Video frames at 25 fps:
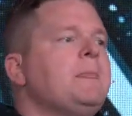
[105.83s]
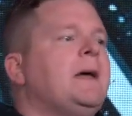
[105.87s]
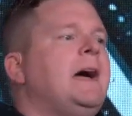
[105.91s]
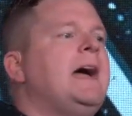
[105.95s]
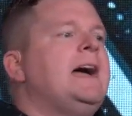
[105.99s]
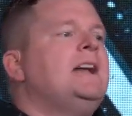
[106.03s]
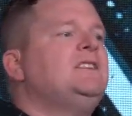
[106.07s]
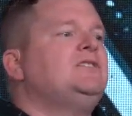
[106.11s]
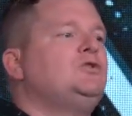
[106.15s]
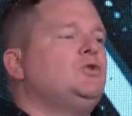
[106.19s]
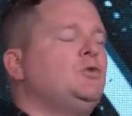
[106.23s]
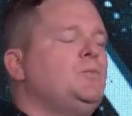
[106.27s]

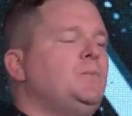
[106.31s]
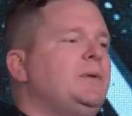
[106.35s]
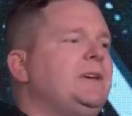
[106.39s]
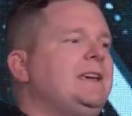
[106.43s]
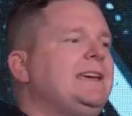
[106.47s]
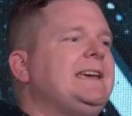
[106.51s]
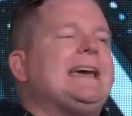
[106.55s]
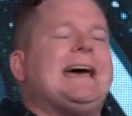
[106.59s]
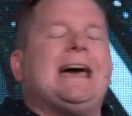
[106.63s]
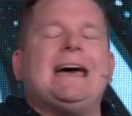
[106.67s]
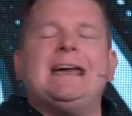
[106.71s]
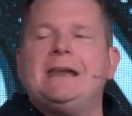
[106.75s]
and to
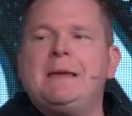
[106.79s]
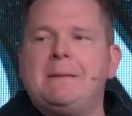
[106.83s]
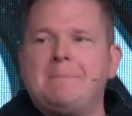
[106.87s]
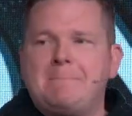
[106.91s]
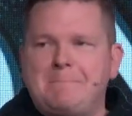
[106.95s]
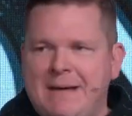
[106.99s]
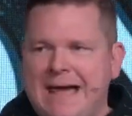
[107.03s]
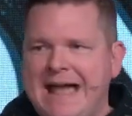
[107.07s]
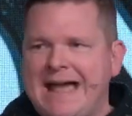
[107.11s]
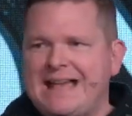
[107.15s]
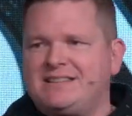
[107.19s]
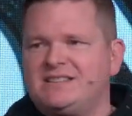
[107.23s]
be an
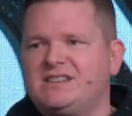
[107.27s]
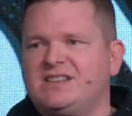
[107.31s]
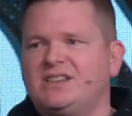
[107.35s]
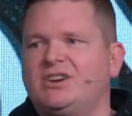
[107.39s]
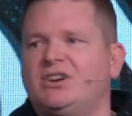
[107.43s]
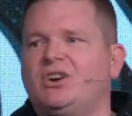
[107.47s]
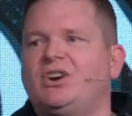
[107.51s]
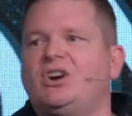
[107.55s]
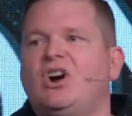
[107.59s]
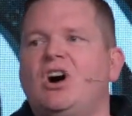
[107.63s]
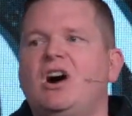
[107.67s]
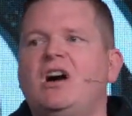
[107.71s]

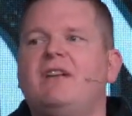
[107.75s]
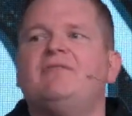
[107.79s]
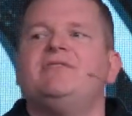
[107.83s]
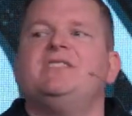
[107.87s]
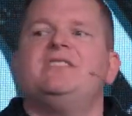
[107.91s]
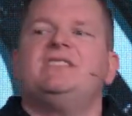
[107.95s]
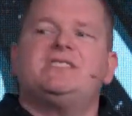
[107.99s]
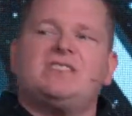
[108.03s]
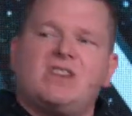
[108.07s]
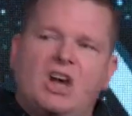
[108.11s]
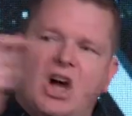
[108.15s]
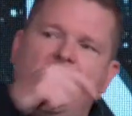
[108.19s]
ambassador of
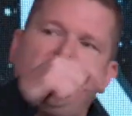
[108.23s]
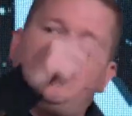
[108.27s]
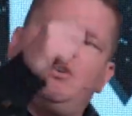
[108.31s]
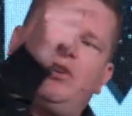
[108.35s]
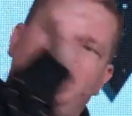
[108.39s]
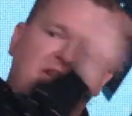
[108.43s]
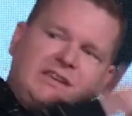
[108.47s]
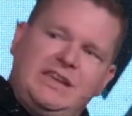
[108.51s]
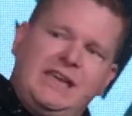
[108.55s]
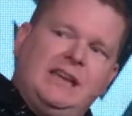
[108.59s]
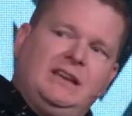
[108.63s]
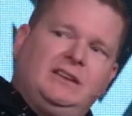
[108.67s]
this other
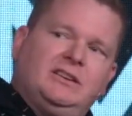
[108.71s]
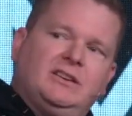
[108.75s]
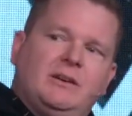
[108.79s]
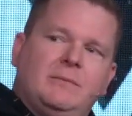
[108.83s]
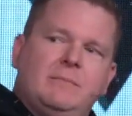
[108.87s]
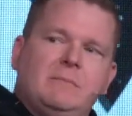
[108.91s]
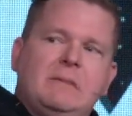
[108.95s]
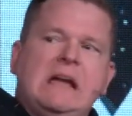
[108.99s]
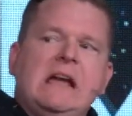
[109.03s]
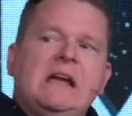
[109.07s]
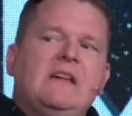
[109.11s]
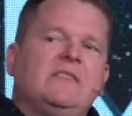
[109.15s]

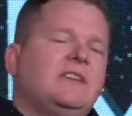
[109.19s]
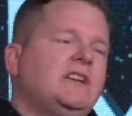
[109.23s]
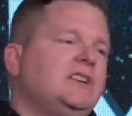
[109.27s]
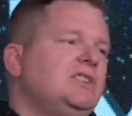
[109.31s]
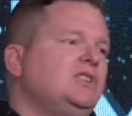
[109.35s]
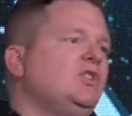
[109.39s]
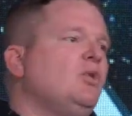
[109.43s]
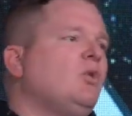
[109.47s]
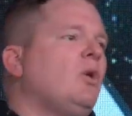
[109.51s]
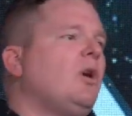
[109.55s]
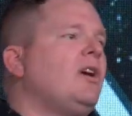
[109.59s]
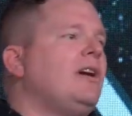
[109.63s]
kingdom that
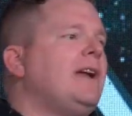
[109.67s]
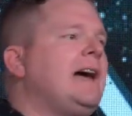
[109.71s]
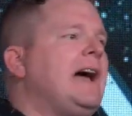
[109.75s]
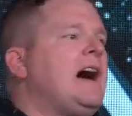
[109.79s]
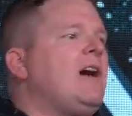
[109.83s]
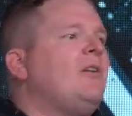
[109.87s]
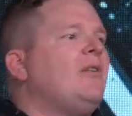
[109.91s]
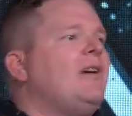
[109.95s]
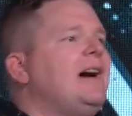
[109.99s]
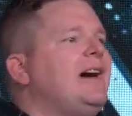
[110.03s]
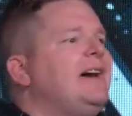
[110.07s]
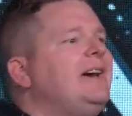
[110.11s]
you are
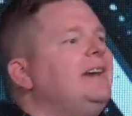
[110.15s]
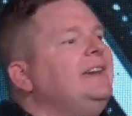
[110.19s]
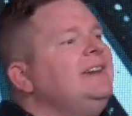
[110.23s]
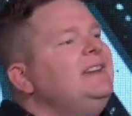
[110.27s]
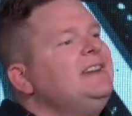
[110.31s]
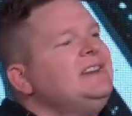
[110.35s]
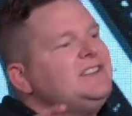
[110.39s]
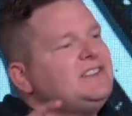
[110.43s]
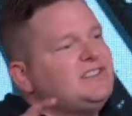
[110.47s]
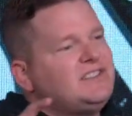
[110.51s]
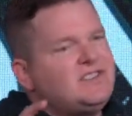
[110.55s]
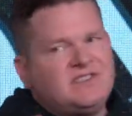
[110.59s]
now
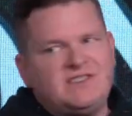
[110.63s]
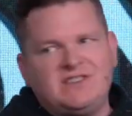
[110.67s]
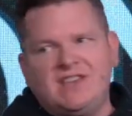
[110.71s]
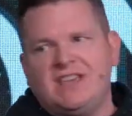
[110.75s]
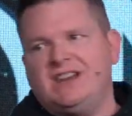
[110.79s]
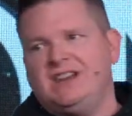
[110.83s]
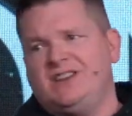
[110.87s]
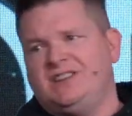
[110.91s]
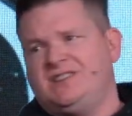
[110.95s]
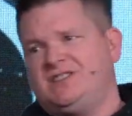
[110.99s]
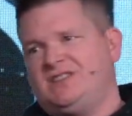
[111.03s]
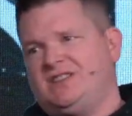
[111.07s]
a
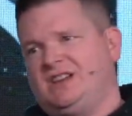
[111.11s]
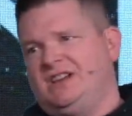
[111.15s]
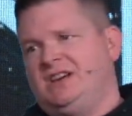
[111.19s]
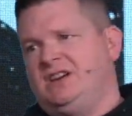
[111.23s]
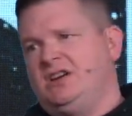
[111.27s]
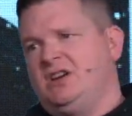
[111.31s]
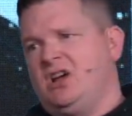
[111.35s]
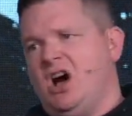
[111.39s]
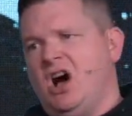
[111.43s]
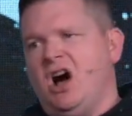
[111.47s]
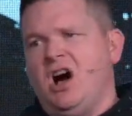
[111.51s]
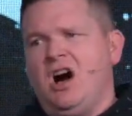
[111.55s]

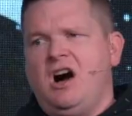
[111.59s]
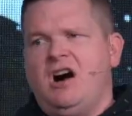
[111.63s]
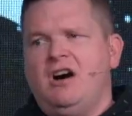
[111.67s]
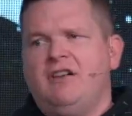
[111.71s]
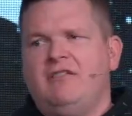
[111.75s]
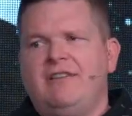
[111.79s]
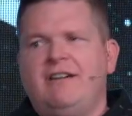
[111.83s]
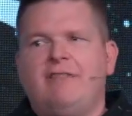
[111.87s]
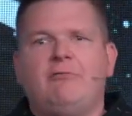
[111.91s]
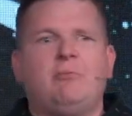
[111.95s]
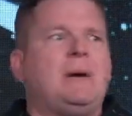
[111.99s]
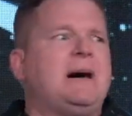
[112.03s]
citizen
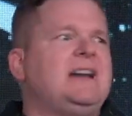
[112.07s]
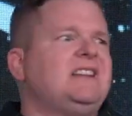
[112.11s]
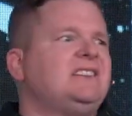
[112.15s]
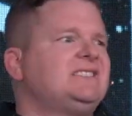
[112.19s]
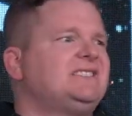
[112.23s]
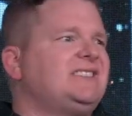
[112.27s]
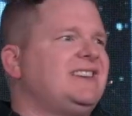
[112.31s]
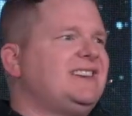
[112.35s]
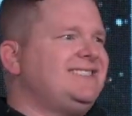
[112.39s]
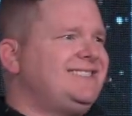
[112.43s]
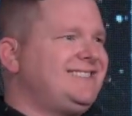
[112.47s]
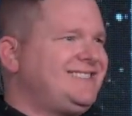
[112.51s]
of. Everybody
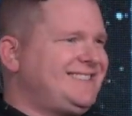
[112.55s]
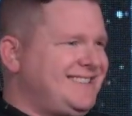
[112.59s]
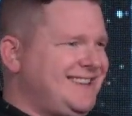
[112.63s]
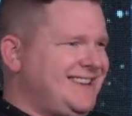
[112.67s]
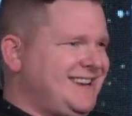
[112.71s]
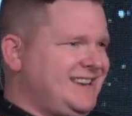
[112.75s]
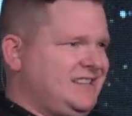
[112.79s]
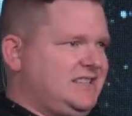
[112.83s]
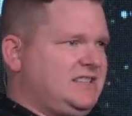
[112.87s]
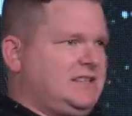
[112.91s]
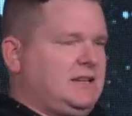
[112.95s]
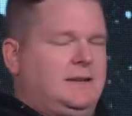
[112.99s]
say
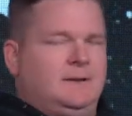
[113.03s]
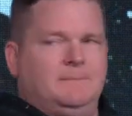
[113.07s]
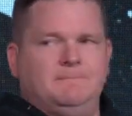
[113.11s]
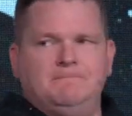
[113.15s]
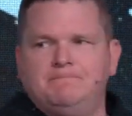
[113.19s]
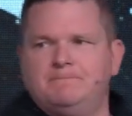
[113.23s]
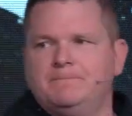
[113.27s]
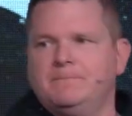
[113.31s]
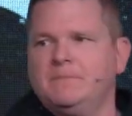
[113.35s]
citizen.